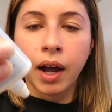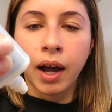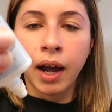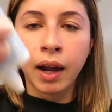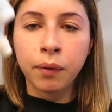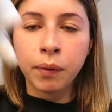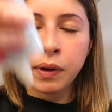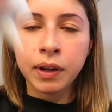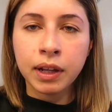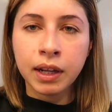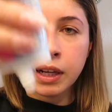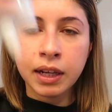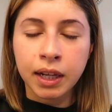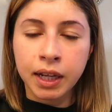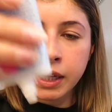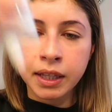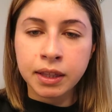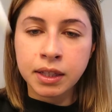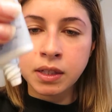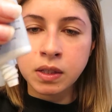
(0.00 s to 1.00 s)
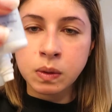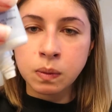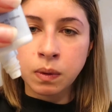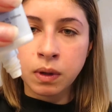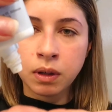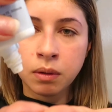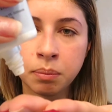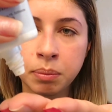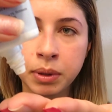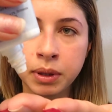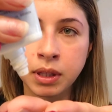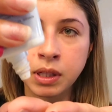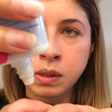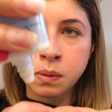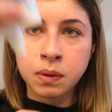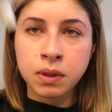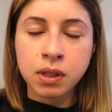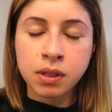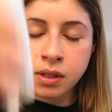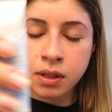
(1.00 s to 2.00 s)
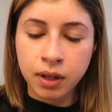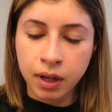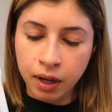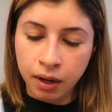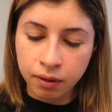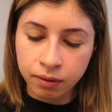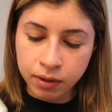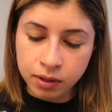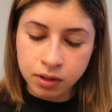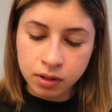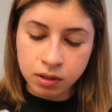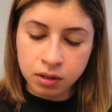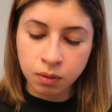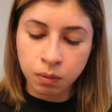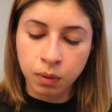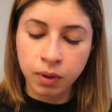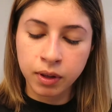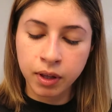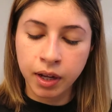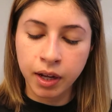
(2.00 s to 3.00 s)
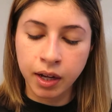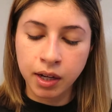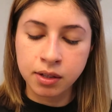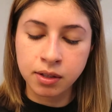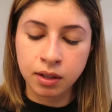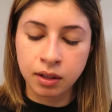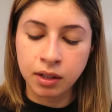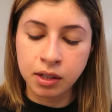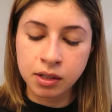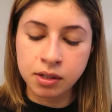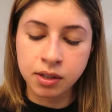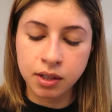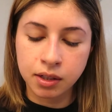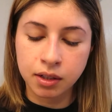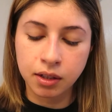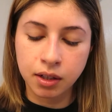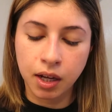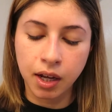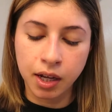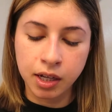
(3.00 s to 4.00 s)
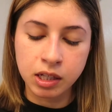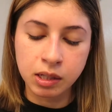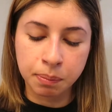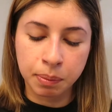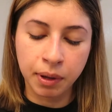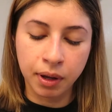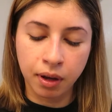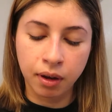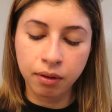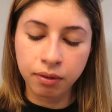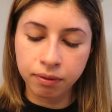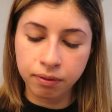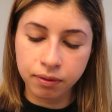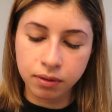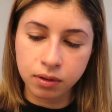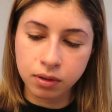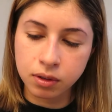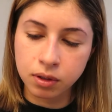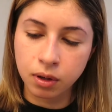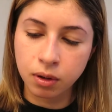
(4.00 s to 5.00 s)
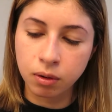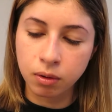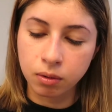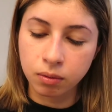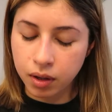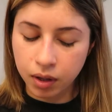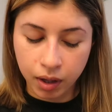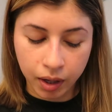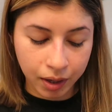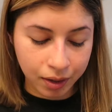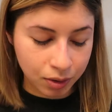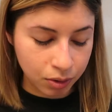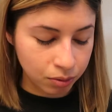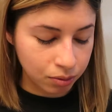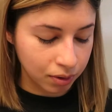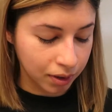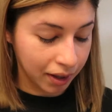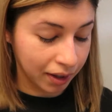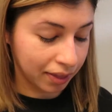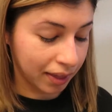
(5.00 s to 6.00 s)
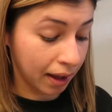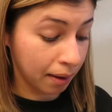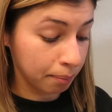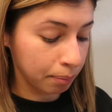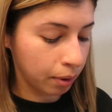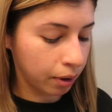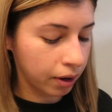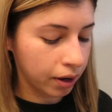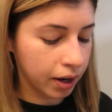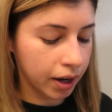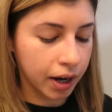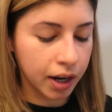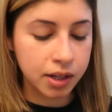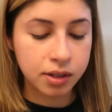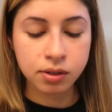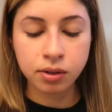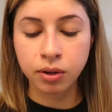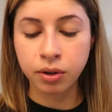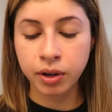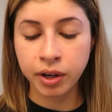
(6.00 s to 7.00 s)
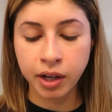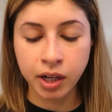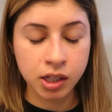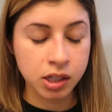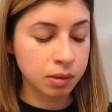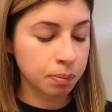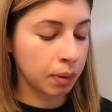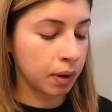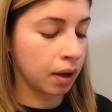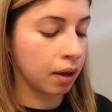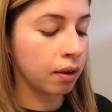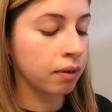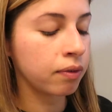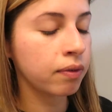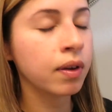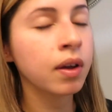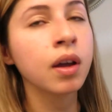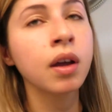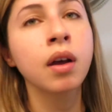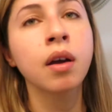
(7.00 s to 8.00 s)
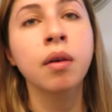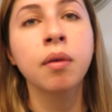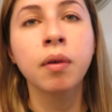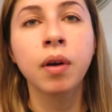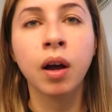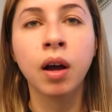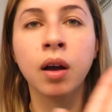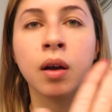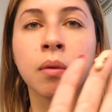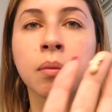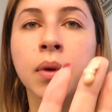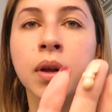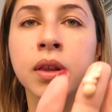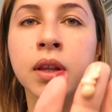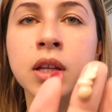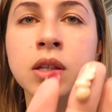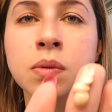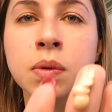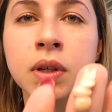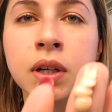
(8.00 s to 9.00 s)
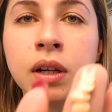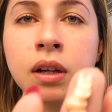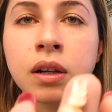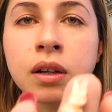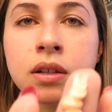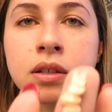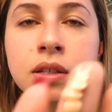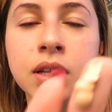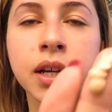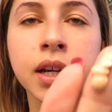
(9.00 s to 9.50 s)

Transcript: I really like this one, but this one doesn't have, this is the one that has the least SPF, so I don't like that part. It has 30 SPF, and that's what it looks